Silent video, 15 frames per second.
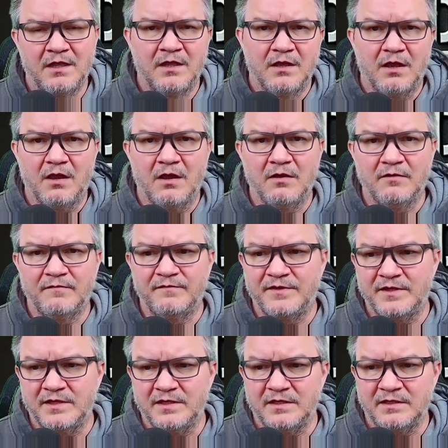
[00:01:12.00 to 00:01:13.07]
of
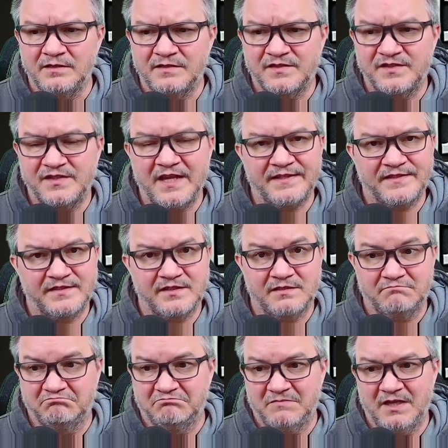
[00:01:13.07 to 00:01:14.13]
the sets
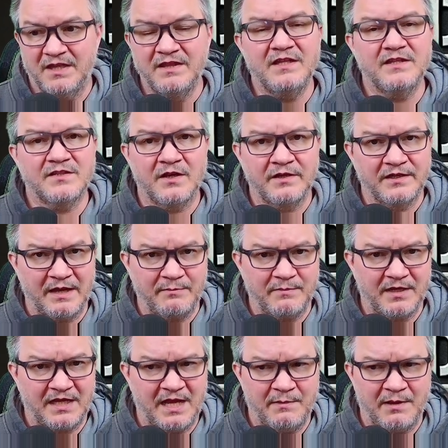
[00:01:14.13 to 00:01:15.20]
in the entire game that
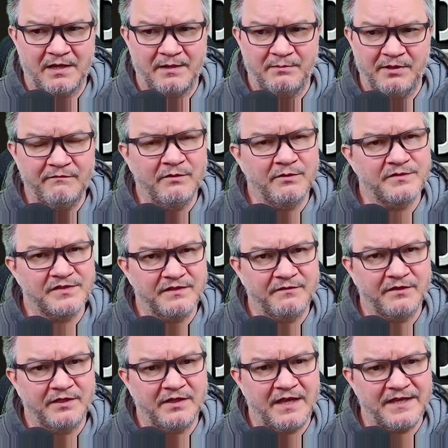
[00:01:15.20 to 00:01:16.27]
came out. I believe it was the
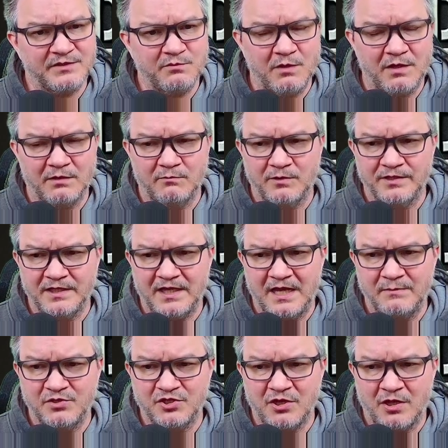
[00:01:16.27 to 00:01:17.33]
very last one when the game
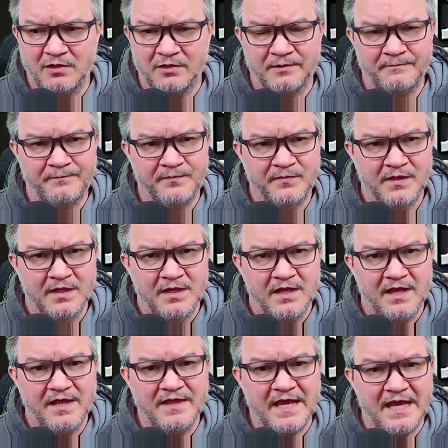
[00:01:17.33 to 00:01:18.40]
shuttered.
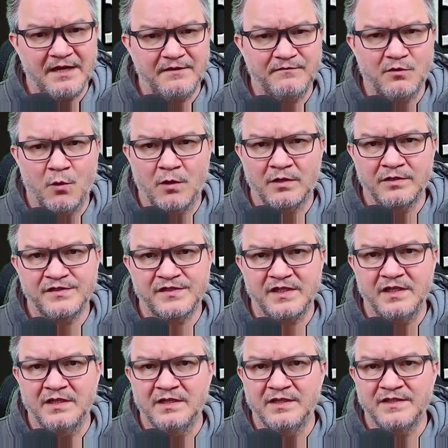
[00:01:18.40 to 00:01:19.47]
And that, of course,
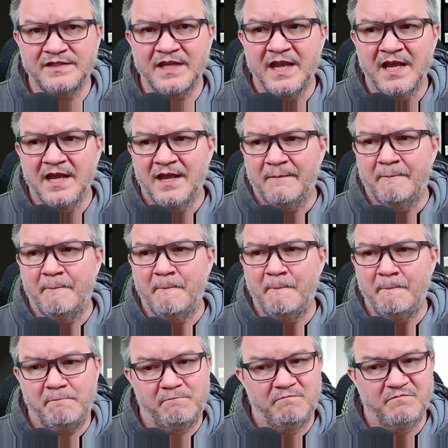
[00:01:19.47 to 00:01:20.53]
is
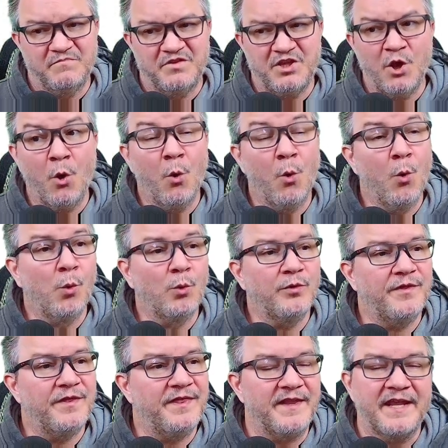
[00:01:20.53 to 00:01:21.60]
the old
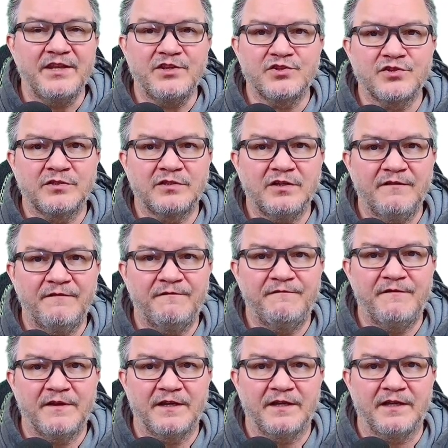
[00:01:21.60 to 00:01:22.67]
Nature
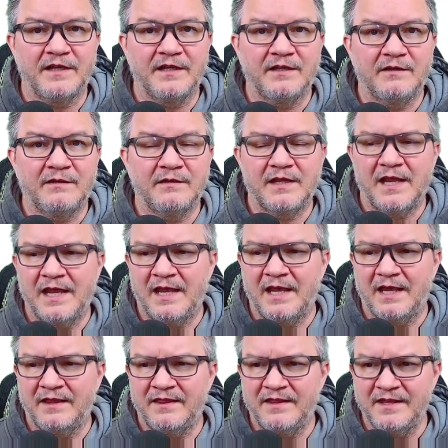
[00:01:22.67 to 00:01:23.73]
Affinity.
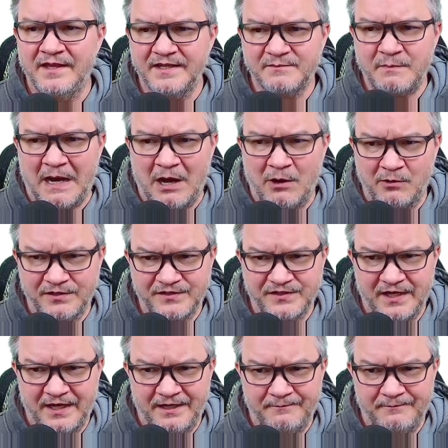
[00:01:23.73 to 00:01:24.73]
And this power set,